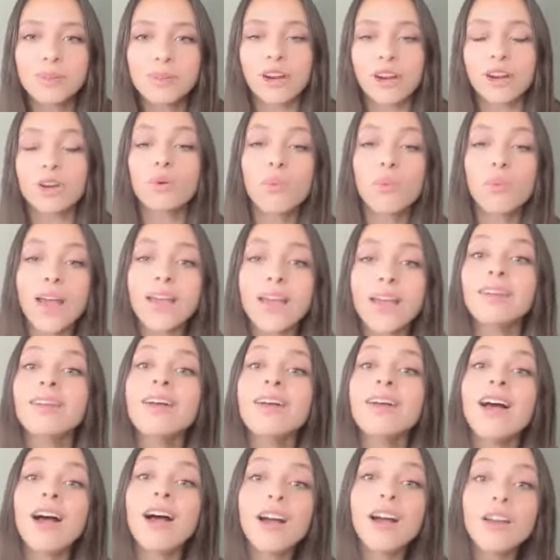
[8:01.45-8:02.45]
We are quite
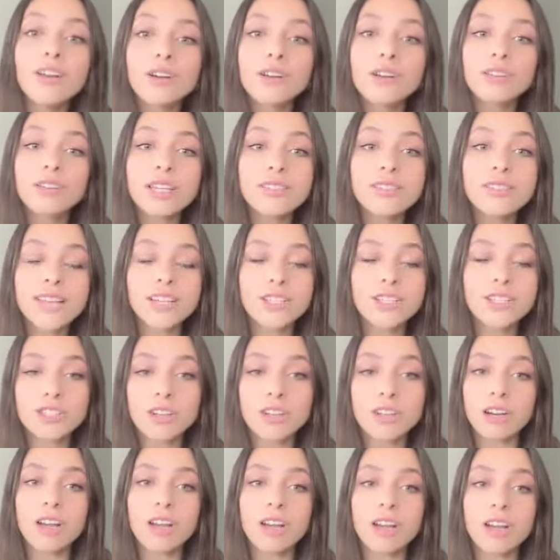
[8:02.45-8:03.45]
an early stage
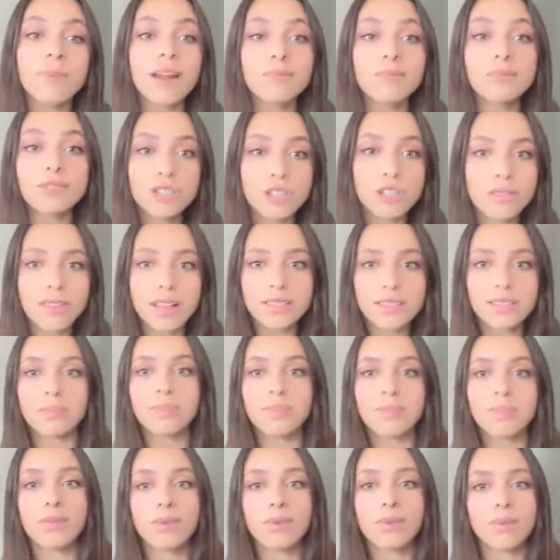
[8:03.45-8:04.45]
startup, but I'm sure that's
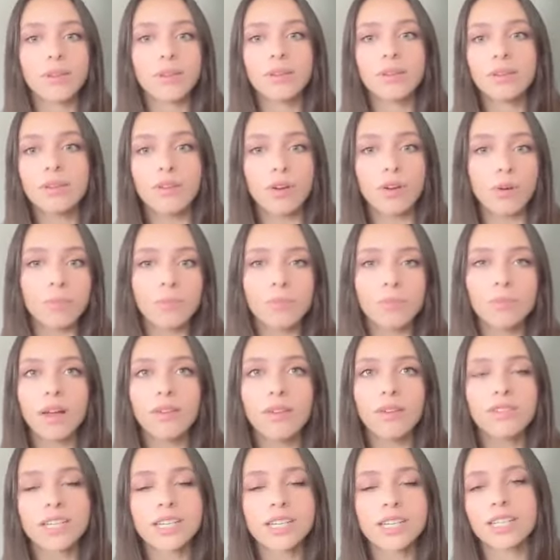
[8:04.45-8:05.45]
something we would you know
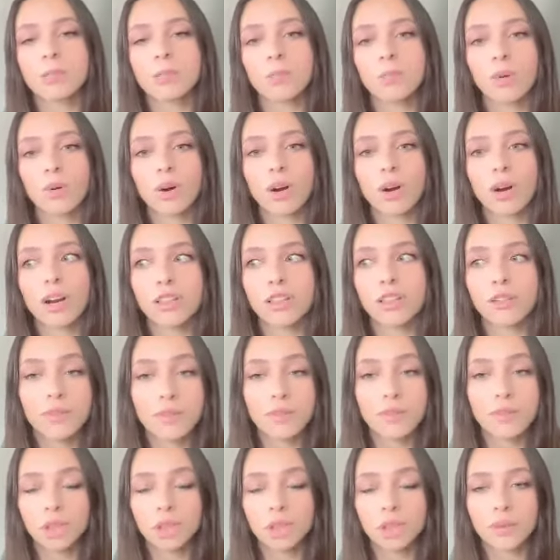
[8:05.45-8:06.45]
love to explore in the
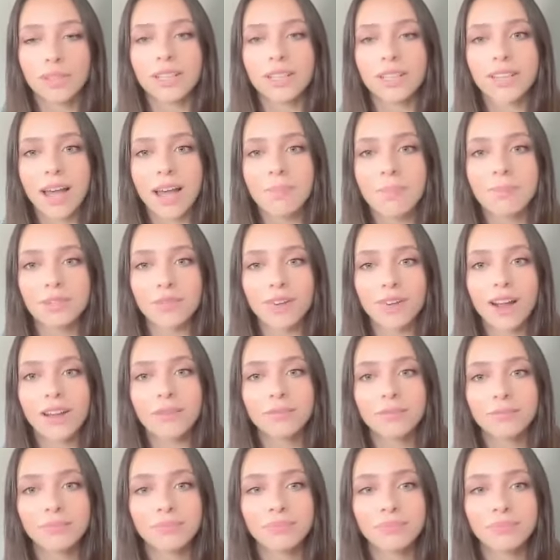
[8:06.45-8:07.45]
future when the time is right.